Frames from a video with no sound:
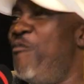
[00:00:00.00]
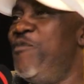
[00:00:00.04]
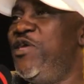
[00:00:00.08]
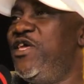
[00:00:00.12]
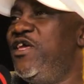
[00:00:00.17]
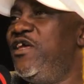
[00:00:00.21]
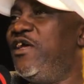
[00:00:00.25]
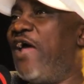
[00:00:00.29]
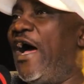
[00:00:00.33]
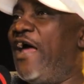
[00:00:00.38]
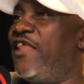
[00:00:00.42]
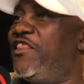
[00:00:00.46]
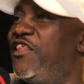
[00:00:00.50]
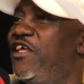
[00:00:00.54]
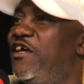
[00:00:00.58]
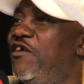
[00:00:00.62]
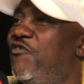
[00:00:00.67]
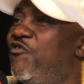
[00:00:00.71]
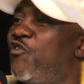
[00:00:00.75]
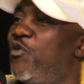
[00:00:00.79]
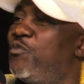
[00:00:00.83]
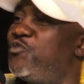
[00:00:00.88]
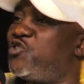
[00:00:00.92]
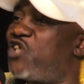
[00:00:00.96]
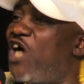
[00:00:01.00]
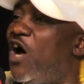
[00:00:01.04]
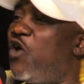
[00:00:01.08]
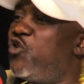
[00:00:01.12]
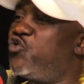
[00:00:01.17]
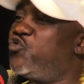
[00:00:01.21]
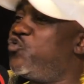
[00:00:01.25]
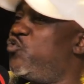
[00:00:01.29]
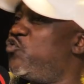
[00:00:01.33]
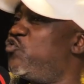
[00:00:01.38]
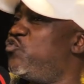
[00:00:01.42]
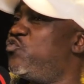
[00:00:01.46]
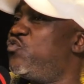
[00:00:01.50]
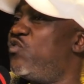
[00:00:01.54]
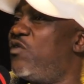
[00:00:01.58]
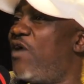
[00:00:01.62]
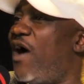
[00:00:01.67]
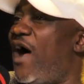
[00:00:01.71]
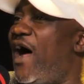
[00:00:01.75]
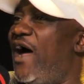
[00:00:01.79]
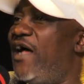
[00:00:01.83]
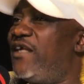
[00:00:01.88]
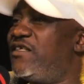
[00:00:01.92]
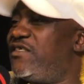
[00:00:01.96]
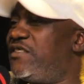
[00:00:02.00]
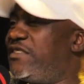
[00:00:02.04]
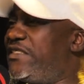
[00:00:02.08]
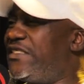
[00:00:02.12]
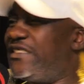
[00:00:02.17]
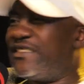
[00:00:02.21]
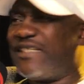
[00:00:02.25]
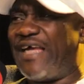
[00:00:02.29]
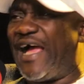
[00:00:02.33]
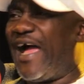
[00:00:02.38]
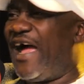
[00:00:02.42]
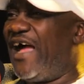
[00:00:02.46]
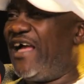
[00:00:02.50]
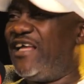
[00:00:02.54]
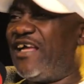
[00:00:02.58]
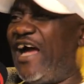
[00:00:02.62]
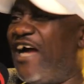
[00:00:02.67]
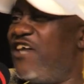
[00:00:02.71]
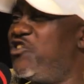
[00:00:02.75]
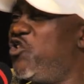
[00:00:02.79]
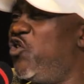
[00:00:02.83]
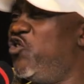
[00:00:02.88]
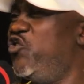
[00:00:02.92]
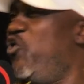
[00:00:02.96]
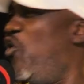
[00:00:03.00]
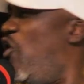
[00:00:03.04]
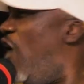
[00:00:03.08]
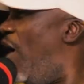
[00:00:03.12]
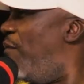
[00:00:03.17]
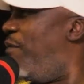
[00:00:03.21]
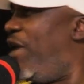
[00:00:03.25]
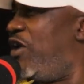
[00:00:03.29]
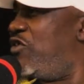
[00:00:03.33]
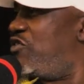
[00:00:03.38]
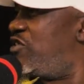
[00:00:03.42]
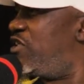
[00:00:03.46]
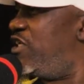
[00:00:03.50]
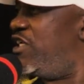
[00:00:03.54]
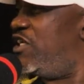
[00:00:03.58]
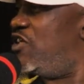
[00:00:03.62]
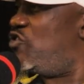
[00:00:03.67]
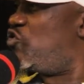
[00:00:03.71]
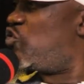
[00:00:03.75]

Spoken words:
me, I think from childhood, I don't know about the